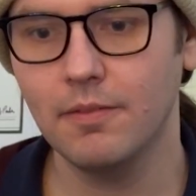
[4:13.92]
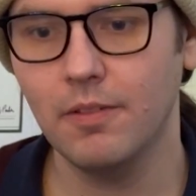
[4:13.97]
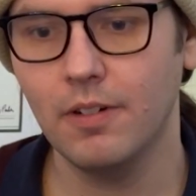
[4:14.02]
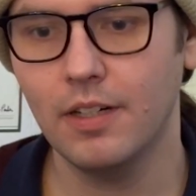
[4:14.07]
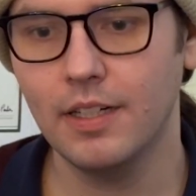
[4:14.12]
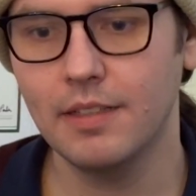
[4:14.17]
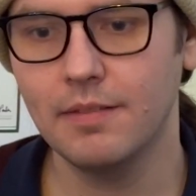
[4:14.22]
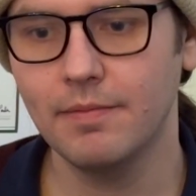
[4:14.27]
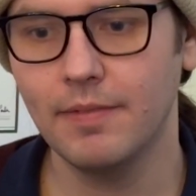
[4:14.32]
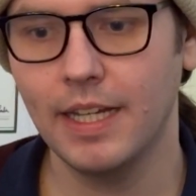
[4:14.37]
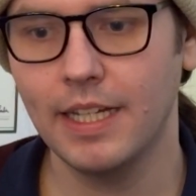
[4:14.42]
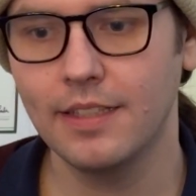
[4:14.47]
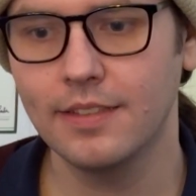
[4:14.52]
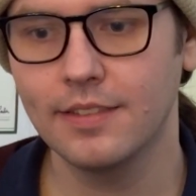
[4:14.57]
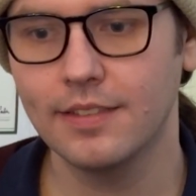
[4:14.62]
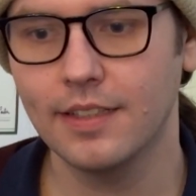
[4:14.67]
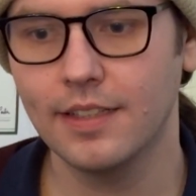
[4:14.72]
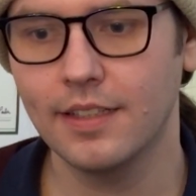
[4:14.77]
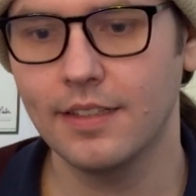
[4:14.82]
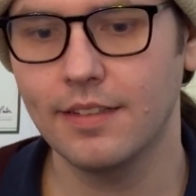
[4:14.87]
what
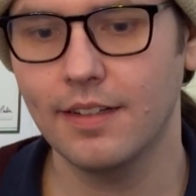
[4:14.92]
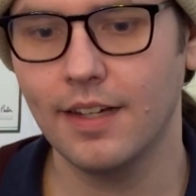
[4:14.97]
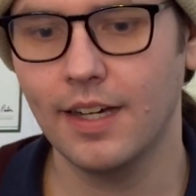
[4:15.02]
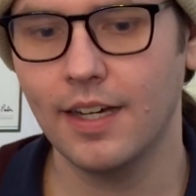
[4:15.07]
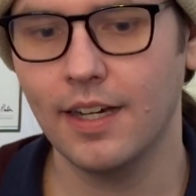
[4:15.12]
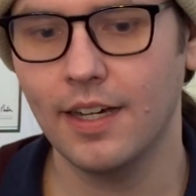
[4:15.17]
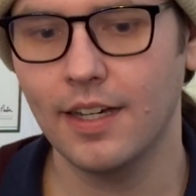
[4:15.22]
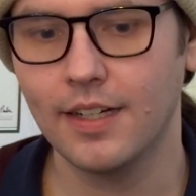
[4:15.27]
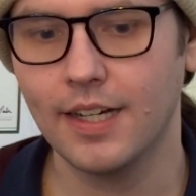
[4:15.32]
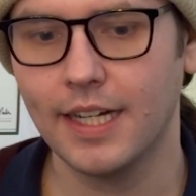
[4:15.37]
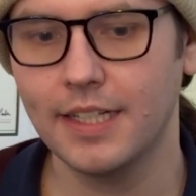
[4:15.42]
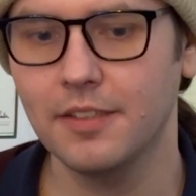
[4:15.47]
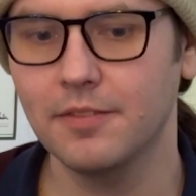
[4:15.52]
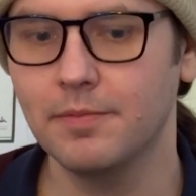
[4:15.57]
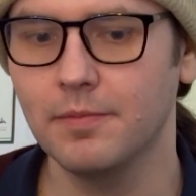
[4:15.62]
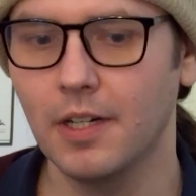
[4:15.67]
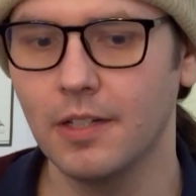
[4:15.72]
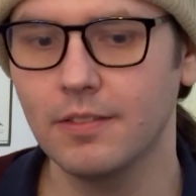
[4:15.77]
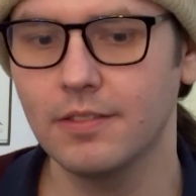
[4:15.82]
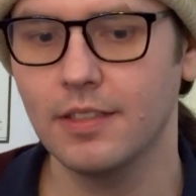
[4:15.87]
makes it kind of
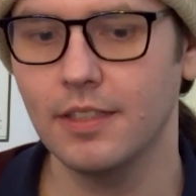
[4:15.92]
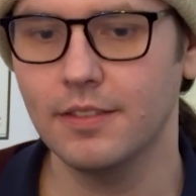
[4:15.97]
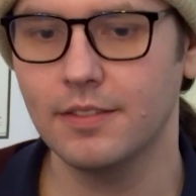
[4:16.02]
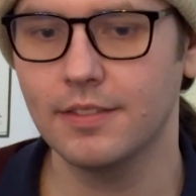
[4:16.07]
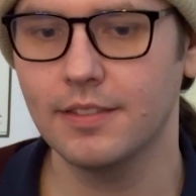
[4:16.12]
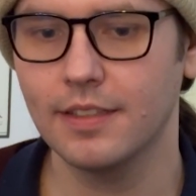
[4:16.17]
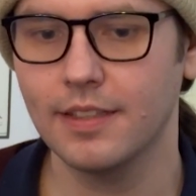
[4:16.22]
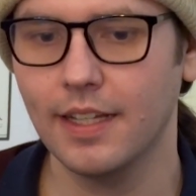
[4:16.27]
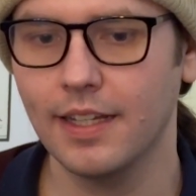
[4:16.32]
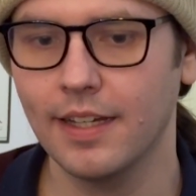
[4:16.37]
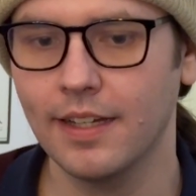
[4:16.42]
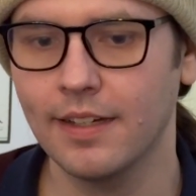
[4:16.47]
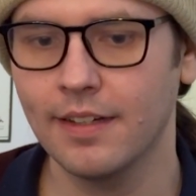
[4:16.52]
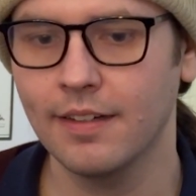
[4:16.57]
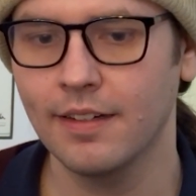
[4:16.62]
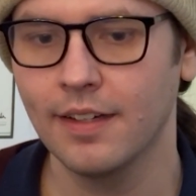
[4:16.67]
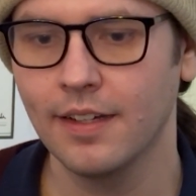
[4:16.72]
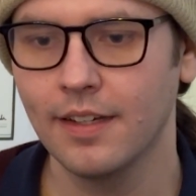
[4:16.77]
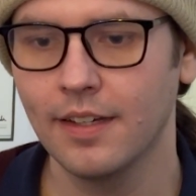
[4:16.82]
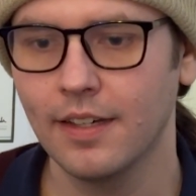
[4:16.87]
most interesting,
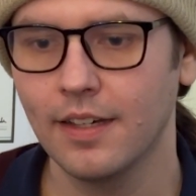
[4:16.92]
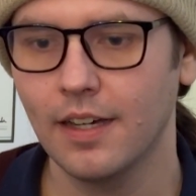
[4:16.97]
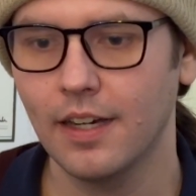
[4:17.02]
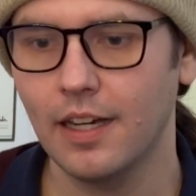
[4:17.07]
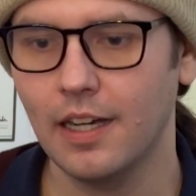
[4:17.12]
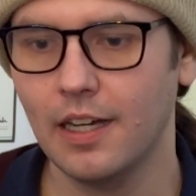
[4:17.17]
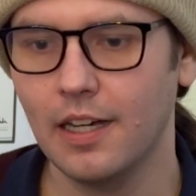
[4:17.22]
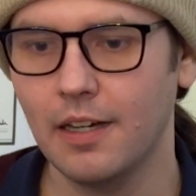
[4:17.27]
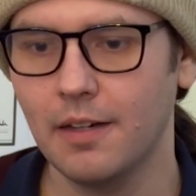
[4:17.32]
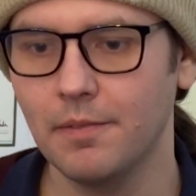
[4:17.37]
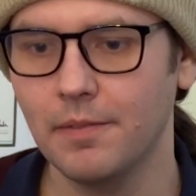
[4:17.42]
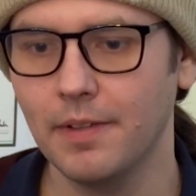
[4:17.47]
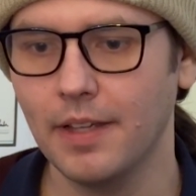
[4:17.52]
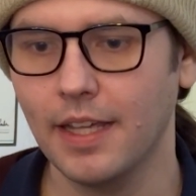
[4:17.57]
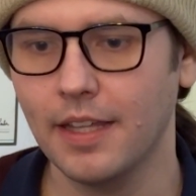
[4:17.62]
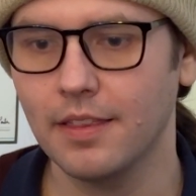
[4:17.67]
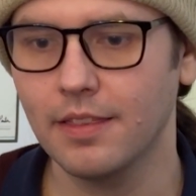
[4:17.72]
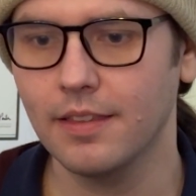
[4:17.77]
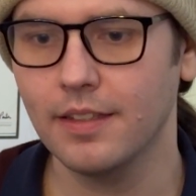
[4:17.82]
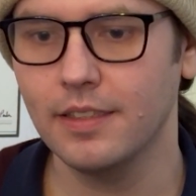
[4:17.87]

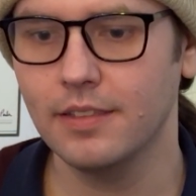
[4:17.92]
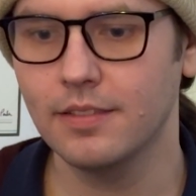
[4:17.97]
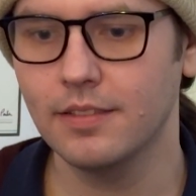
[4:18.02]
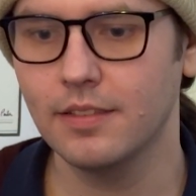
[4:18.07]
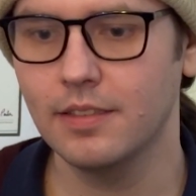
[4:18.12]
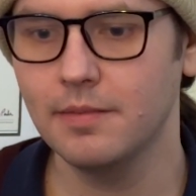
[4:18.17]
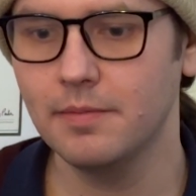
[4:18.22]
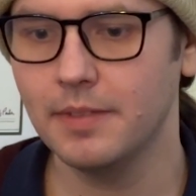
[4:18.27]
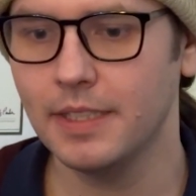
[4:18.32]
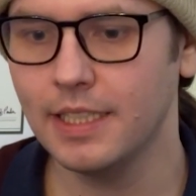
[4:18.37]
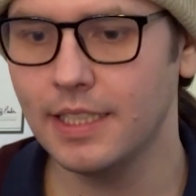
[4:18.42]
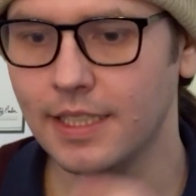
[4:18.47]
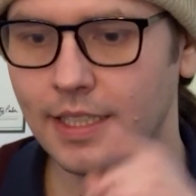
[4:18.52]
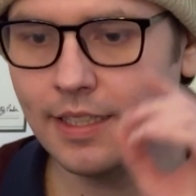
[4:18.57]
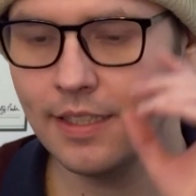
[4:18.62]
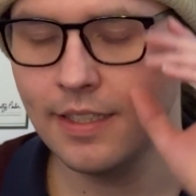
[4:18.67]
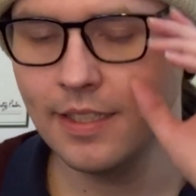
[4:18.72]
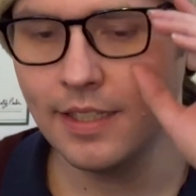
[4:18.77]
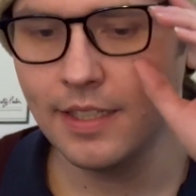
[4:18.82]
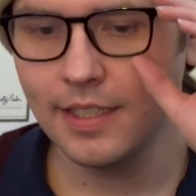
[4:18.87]
at least to
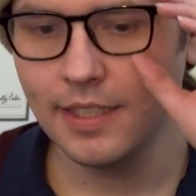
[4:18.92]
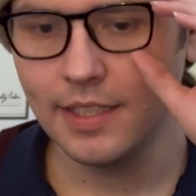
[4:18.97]
me,